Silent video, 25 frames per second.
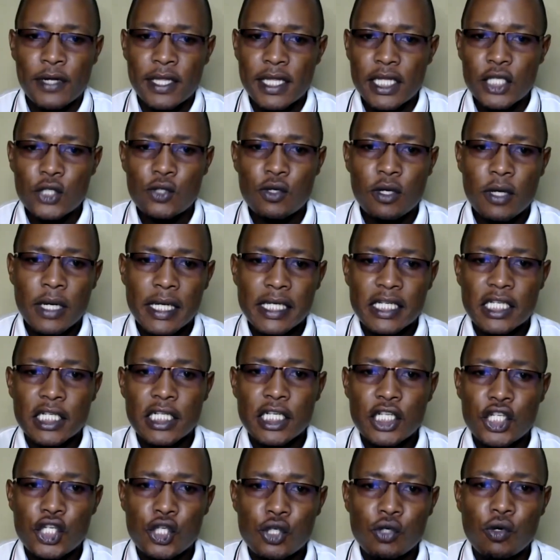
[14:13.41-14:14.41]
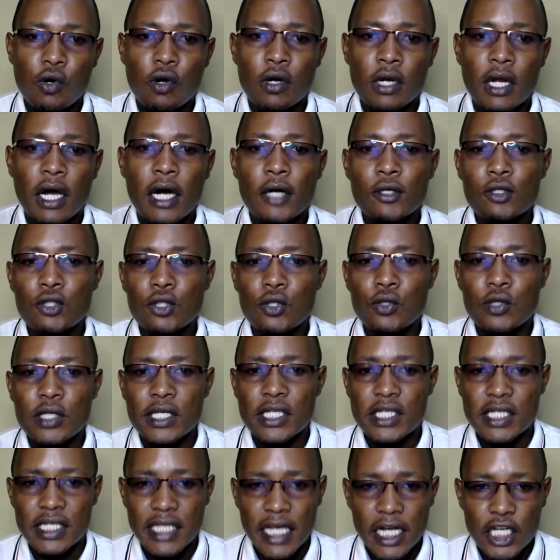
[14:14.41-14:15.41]
And this will teach you on how to
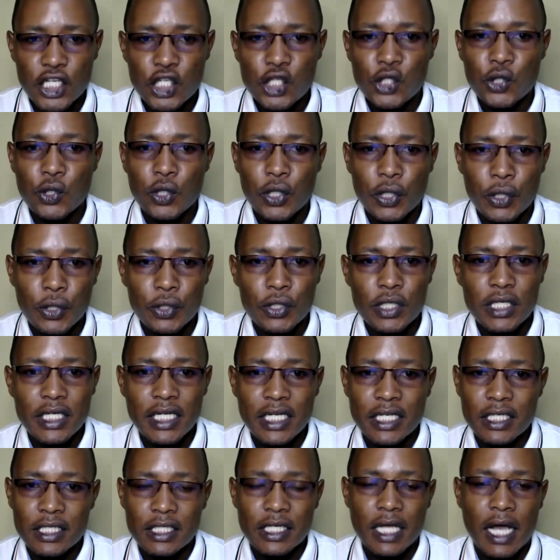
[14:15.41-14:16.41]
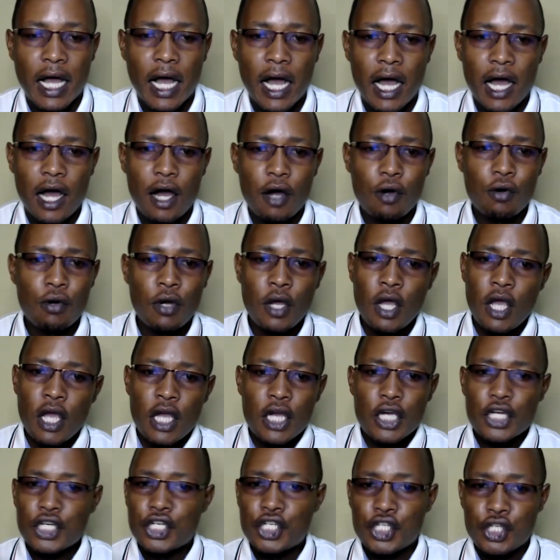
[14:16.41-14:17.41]
research your audience. How
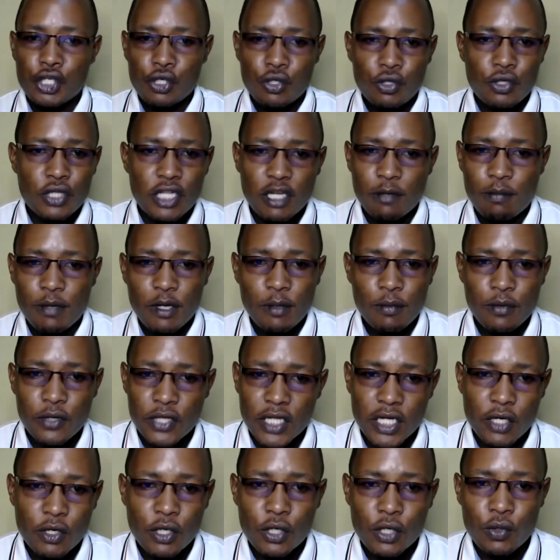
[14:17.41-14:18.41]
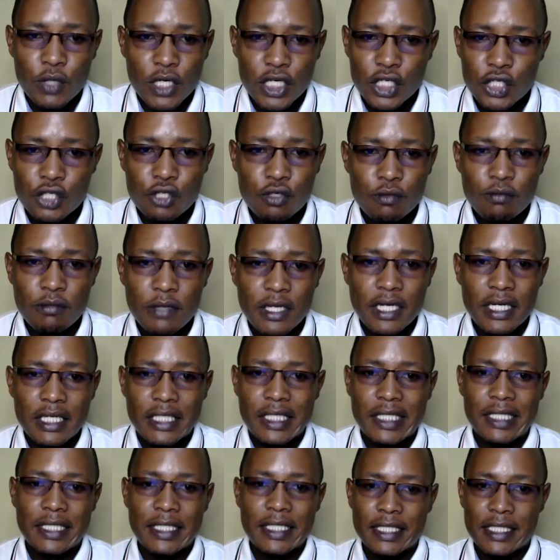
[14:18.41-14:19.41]
do you know the people that are going to
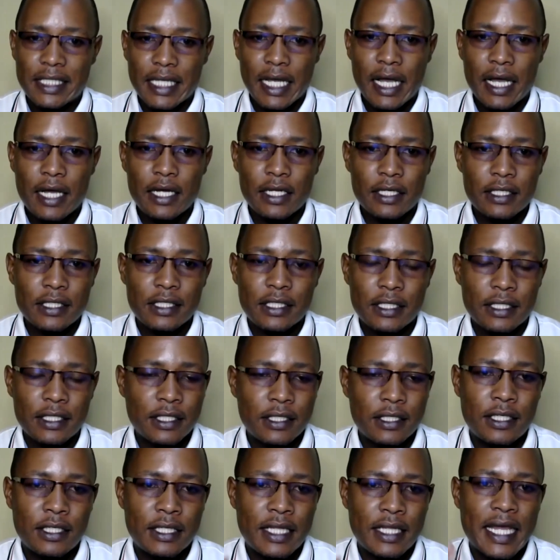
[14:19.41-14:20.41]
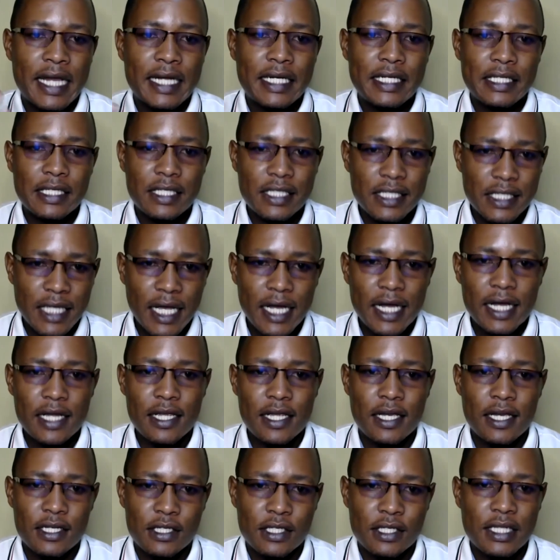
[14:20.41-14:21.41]
meet, decide their
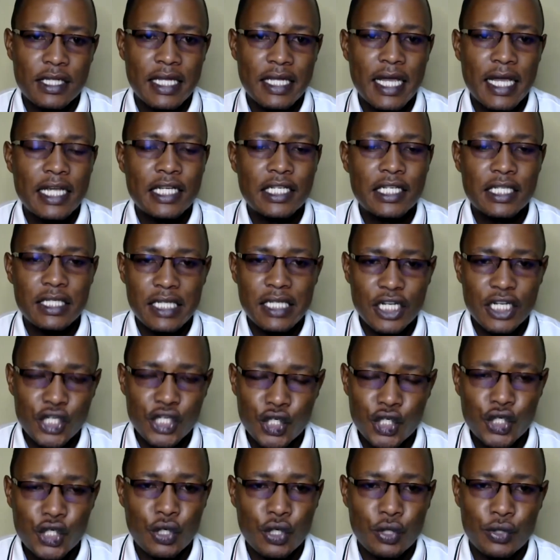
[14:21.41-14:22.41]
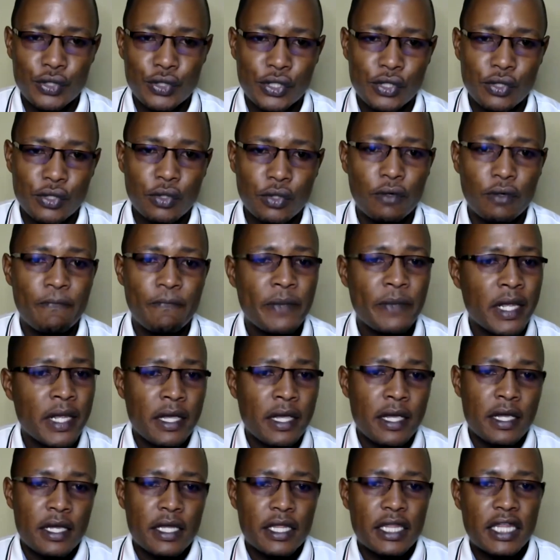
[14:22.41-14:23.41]
desires, their intentions,
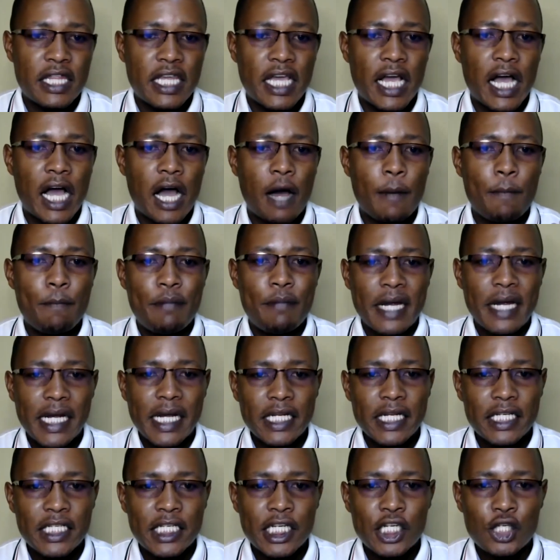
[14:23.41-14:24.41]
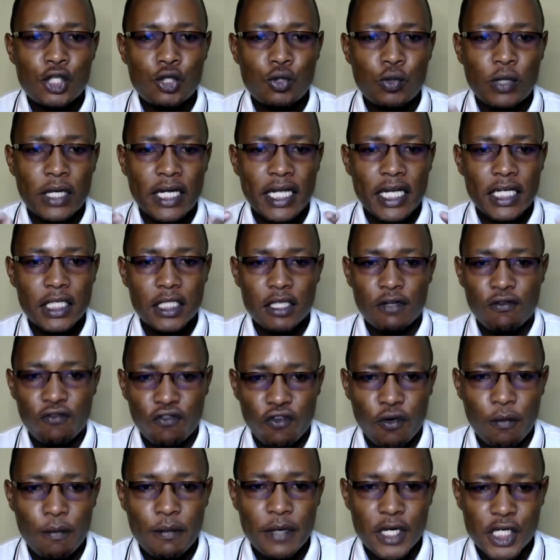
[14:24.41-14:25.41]
their ability to get
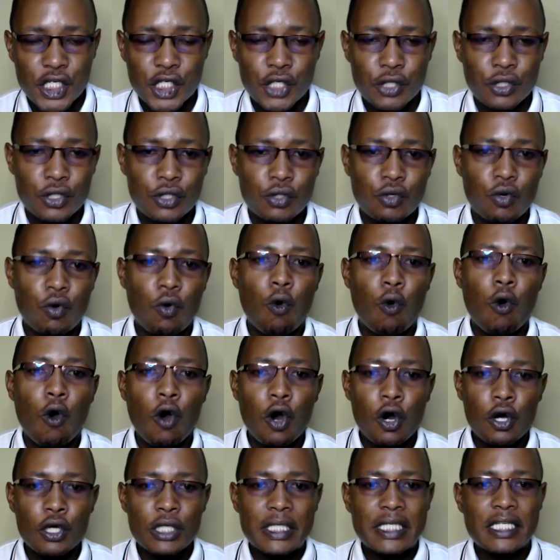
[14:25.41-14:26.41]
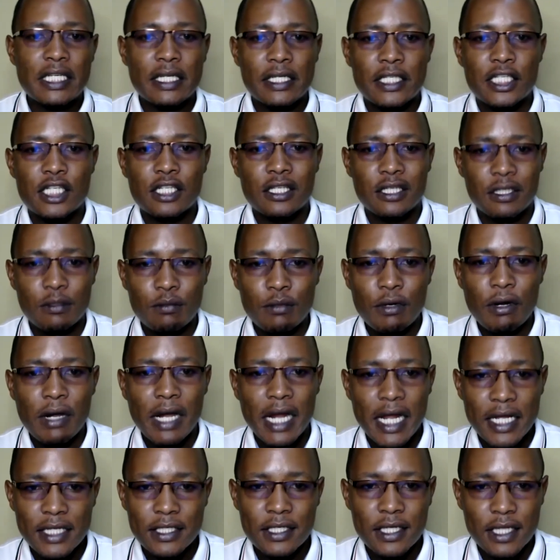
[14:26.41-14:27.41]
information, what
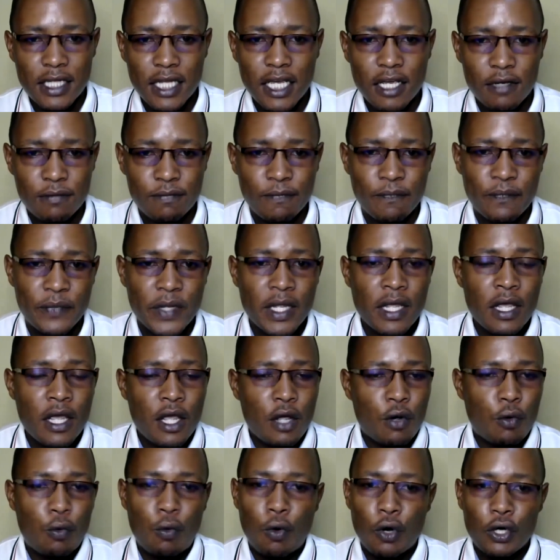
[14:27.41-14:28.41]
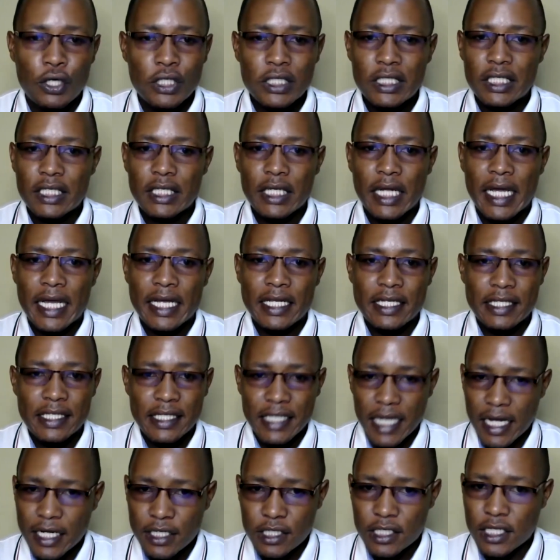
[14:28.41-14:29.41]
stimulates them, what
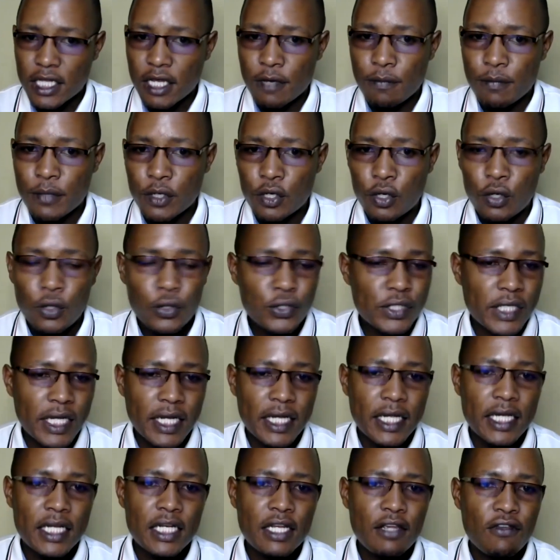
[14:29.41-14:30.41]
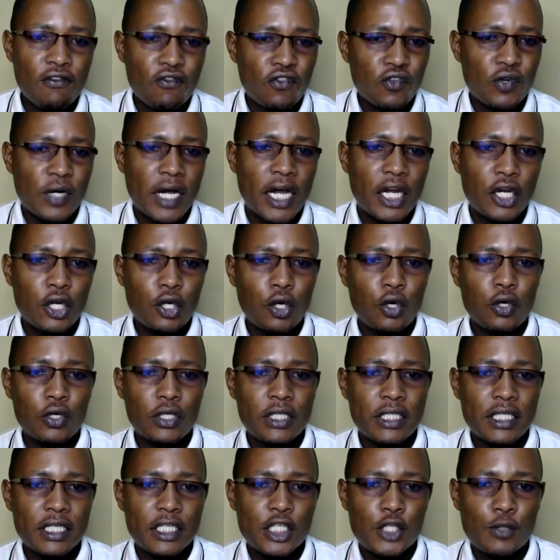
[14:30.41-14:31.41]
excites them. Because again, if you
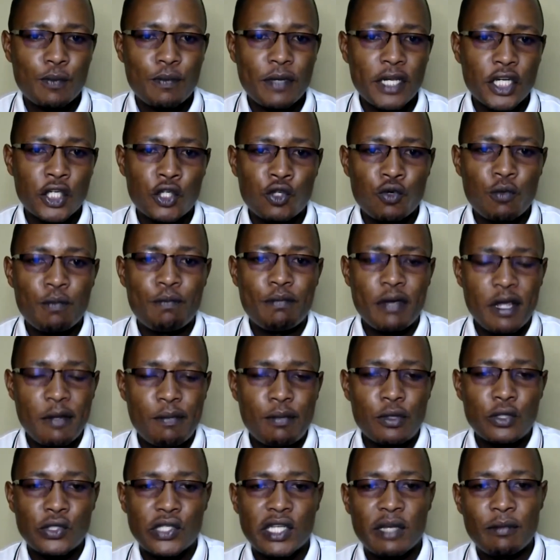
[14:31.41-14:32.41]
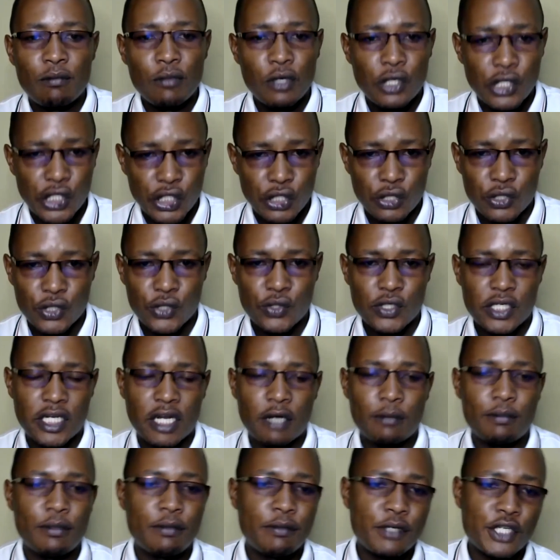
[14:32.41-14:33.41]
cannot speak to people's emotions, you
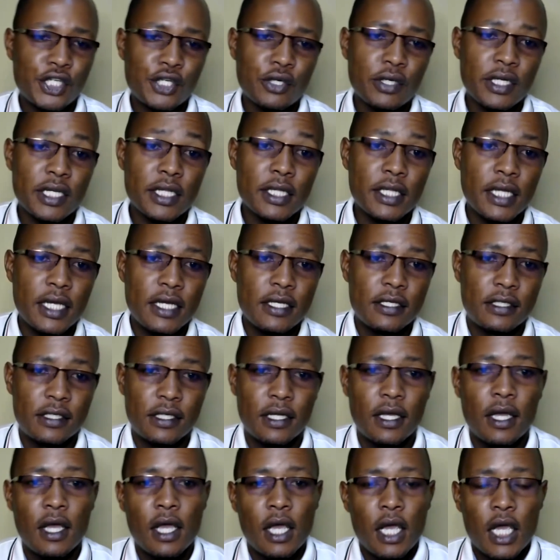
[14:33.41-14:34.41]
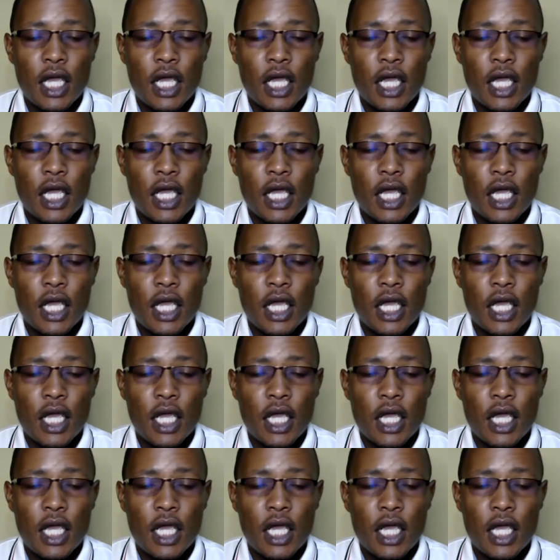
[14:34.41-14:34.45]
shall be mentioning this.